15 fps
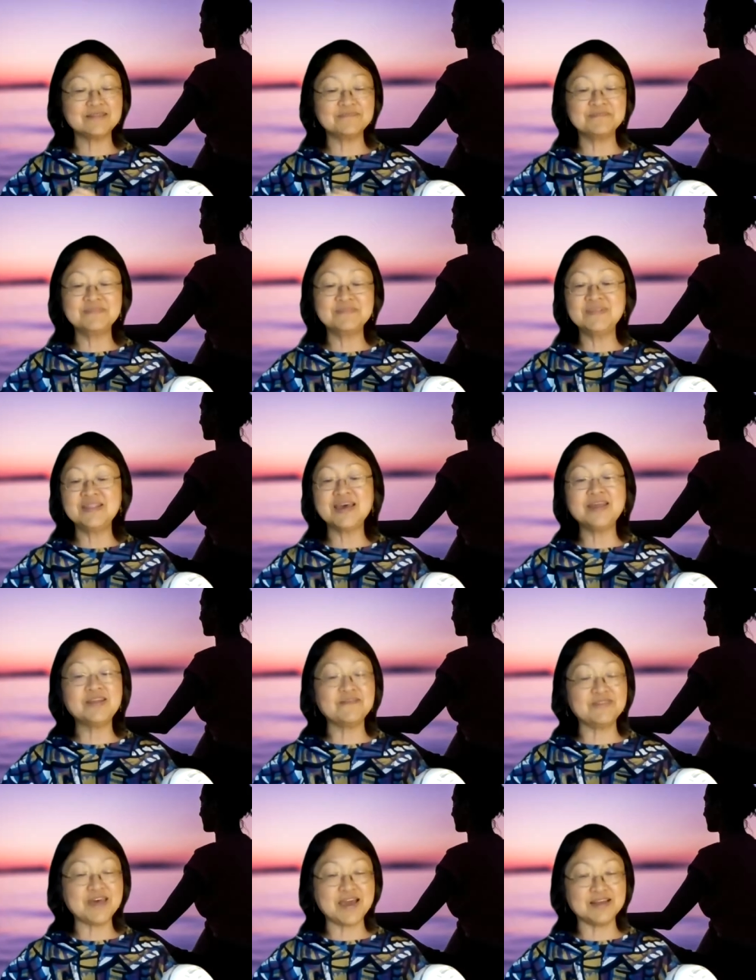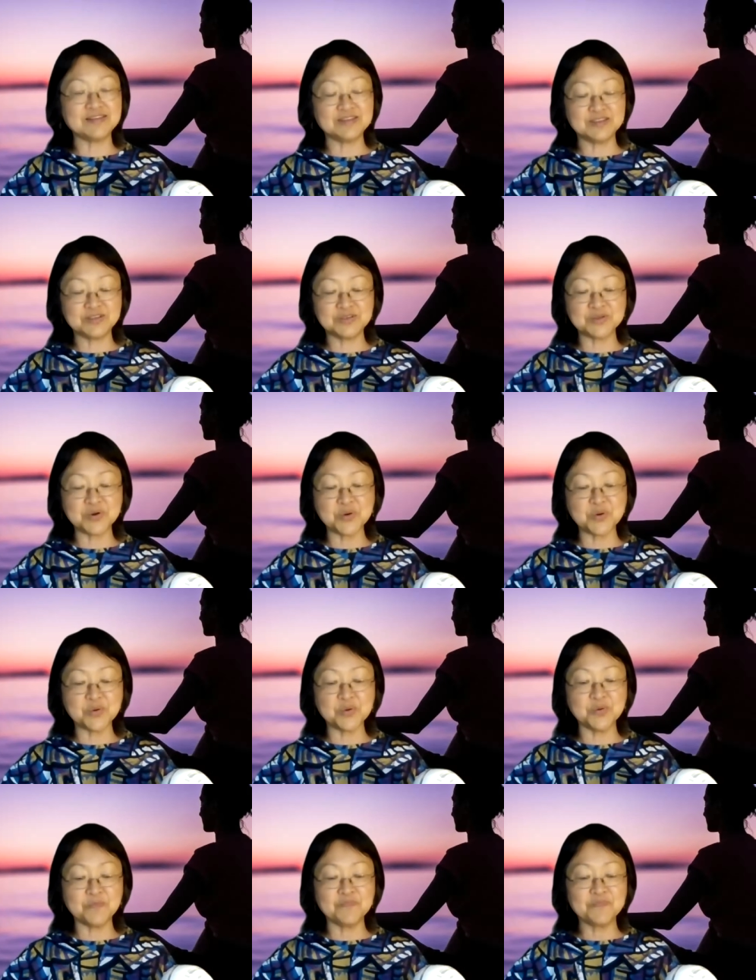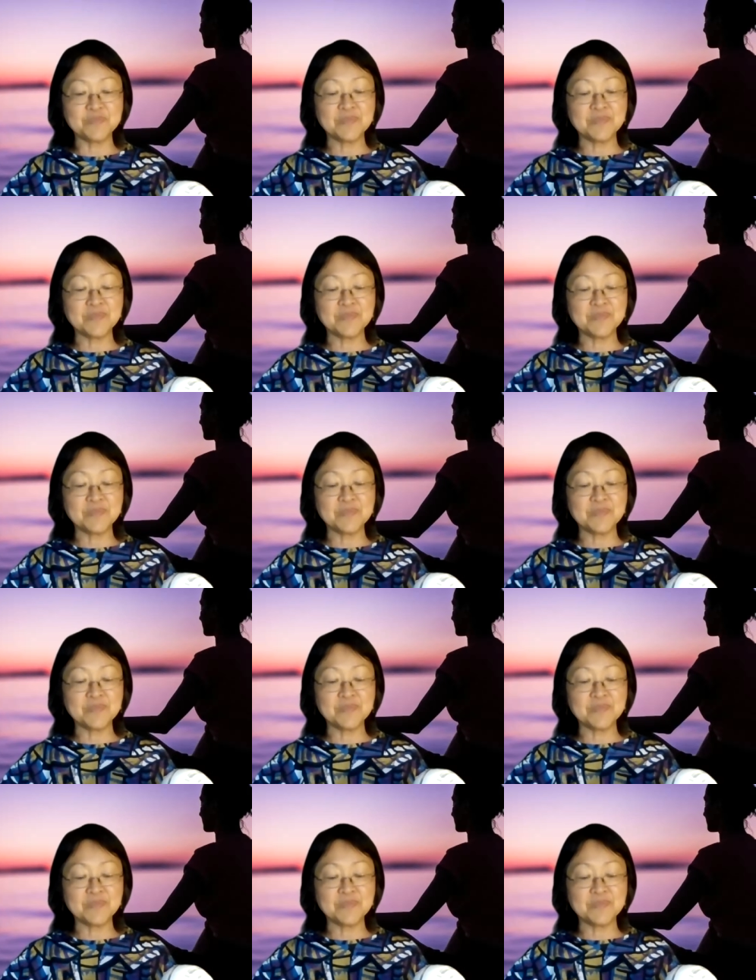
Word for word: None of that. So